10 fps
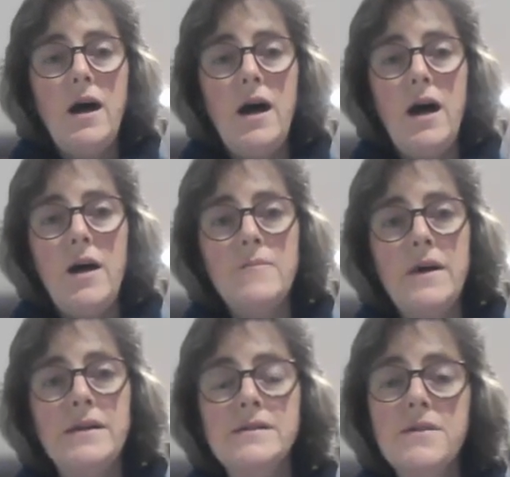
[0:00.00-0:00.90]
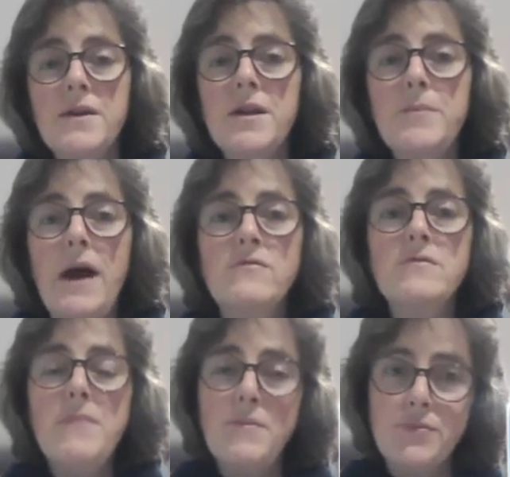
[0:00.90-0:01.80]
and it's to think about
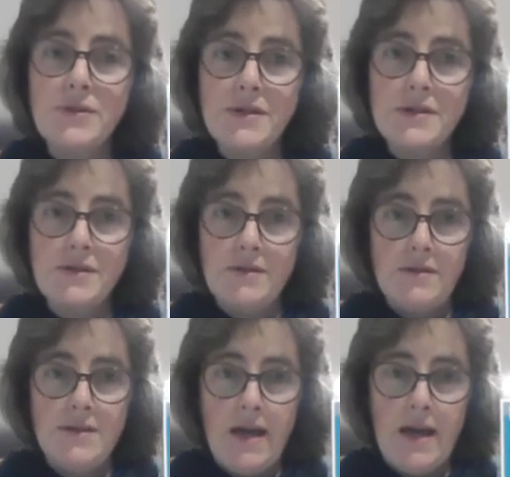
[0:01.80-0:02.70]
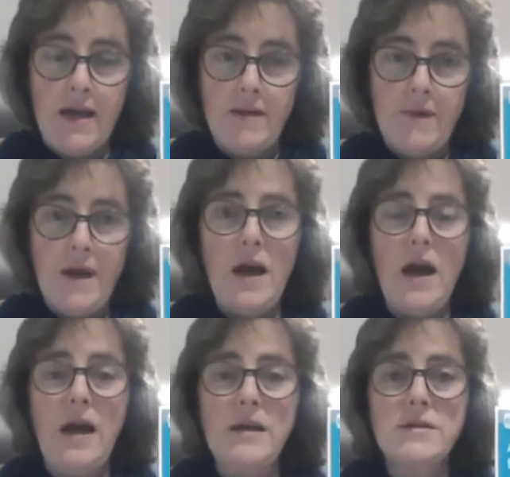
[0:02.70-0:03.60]
Remembrance Day
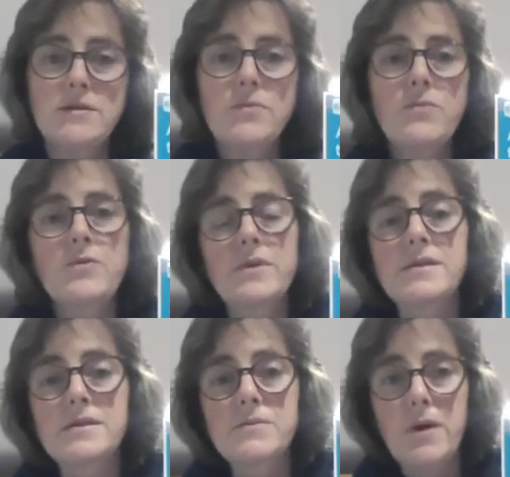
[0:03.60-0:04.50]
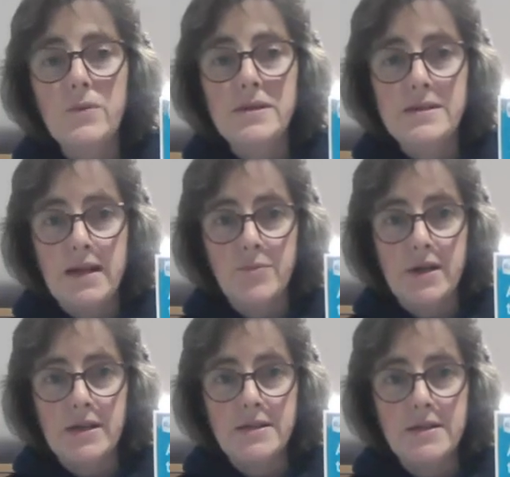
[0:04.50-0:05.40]
and the reasons why we
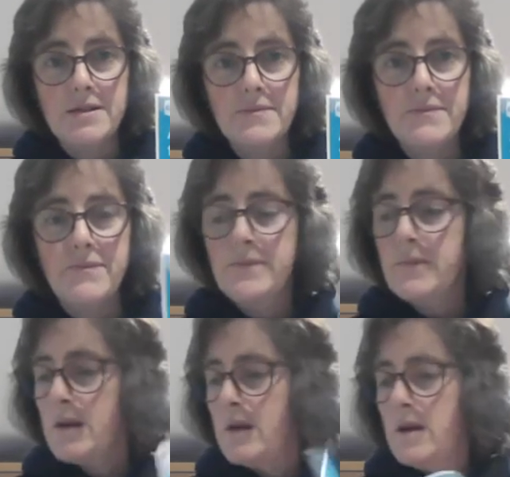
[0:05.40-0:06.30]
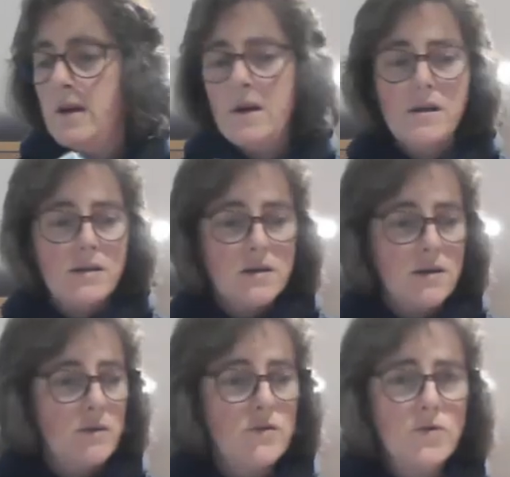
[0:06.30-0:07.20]
celebrate it.
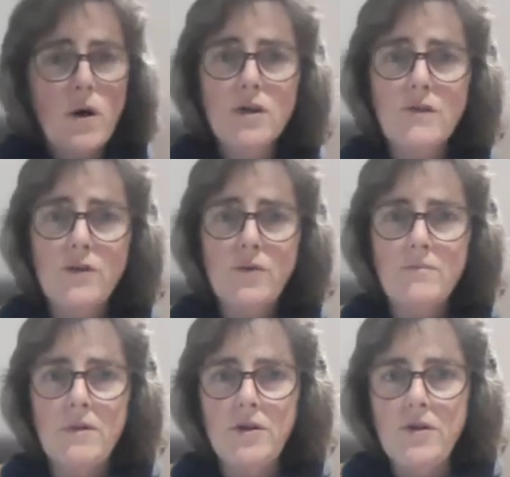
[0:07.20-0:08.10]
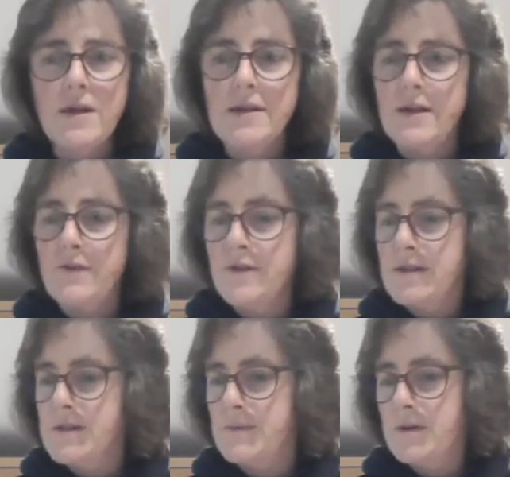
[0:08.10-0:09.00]
So we've got quite a lot of equipment you're going to need for
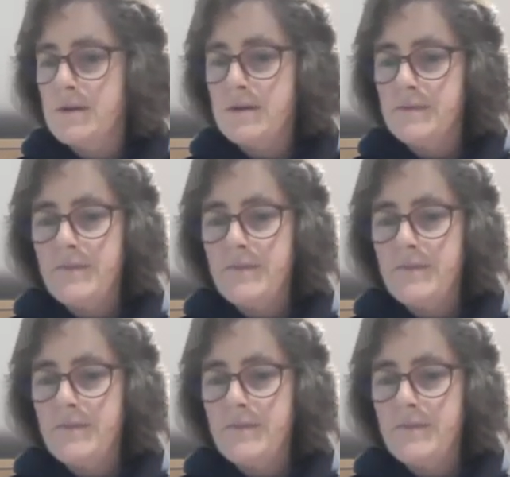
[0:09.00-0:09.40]
this one.